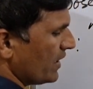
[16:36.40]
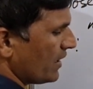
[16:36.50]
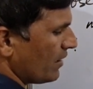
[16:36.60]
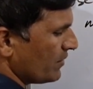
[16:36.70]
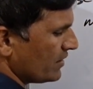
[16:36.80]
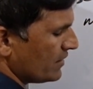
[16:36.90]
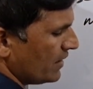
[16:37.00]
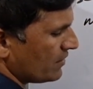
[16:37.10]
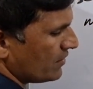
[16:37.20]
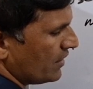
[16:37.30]
milligram is
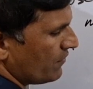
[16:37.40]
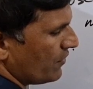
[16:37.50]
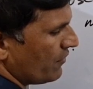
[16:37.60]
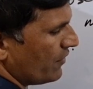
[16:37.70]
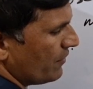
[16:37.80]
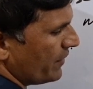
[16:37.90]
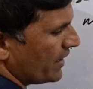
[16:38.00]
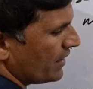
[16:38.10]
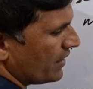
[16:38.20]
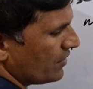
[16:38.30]
there, so therefore we will
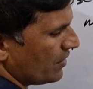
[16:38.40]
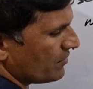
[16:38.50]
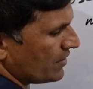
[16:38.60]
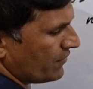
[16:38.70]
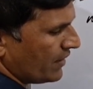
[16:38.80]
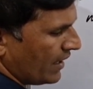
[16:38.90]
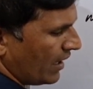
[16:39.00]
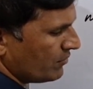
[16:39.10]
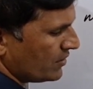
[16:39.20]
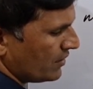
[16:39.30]
make it in terms of
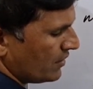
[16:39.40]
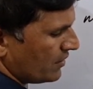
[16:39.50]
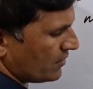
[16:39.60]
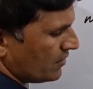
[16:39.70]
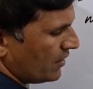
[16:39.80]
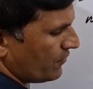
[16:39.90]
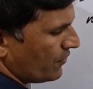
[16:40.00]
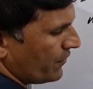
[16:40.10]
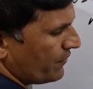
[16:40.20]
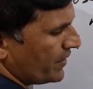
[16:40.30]
grams. So
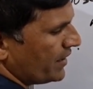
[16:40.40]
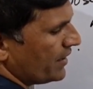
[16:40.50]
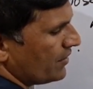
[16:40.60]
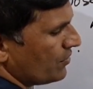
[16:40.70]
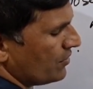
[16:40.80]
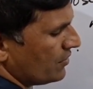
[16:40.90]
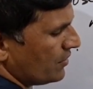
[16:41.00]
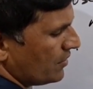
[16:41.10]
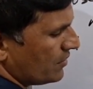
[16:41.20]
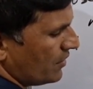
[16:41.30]
therefore
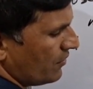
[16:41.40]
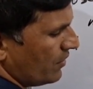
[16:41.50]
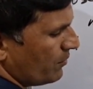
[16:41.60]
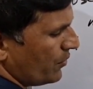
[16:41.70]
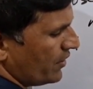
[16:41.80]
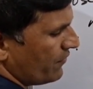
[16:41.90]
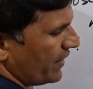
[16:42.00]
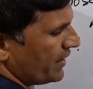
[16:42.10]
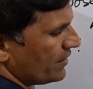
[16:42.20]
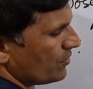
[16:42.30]

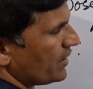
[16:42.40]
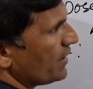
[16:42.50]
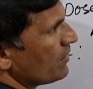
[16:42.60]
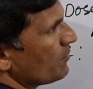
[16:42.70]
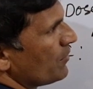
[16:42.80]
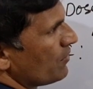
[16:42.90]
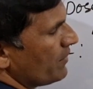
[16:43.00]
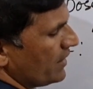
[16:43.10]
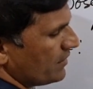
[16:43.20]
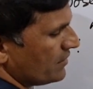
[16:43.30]
1.5 into 10 to the power
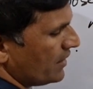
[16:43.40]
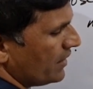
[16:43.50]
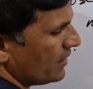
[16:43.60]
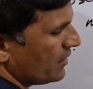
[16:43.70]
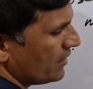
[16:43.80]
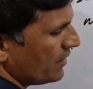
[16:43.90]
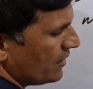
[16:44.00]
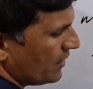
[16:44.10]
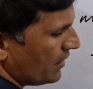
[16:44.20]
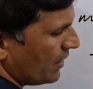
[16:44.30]
minus 3
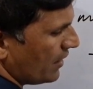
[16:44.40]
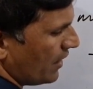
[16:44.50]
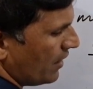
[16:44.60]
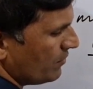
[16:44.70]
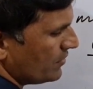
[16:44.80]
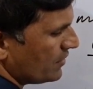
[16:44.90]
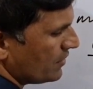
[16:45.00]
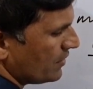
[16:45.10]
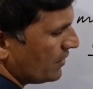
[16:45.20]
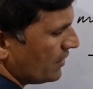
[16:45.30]

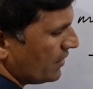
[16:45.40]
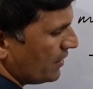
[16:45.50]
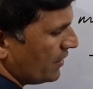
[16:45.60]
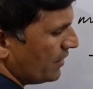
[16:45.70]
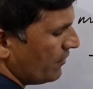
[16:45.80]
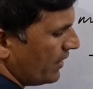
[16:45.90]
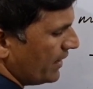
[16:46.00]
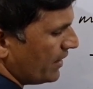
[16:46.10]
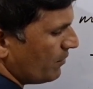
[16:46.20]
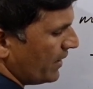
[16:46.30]
grams
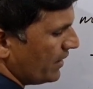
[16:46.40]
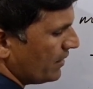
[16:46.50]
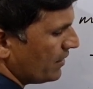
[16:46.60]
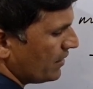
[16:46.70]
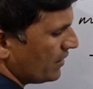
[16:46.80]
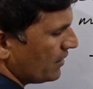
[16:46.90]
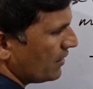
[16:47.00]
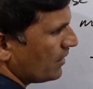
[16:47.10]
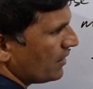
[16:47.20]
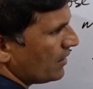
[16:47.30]
divided by
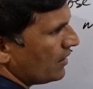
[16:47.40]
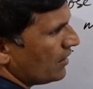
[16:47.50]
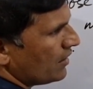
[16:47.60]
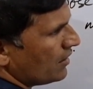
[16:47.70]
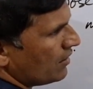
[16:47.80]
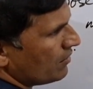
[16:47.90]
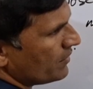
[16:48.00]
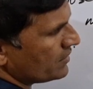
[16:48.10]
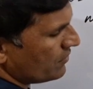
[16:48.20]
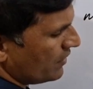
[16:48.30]
how
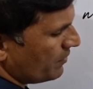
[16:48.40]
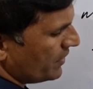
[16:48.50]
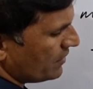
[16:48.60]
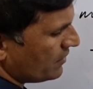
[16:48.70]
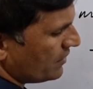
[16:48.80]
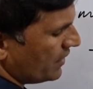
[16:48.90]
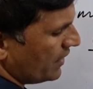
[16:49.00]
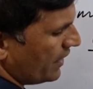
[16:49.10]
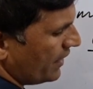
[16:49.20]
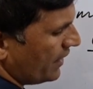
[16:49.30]
much will be?
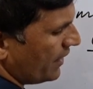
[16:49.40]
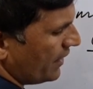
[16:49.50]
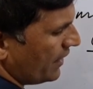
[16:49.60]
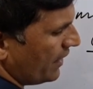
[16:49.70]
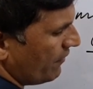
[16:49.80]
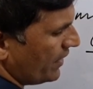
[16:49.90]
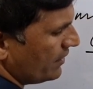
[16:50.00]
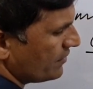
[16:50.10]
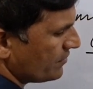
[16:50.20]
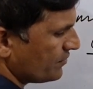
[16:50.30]

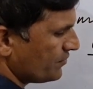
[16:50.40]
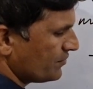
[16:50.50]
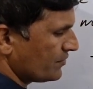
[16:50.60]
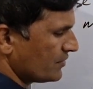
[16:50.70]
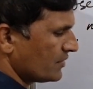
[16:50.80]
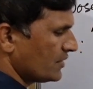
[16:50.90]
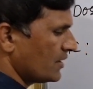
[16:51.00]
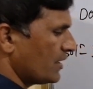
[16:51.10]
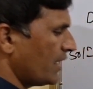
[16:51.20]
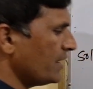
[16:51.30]
311,
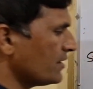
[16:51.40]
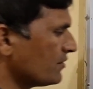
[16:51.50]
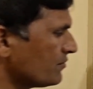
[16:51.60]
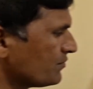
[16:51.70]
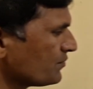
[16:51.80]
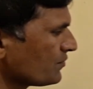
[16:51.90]
right?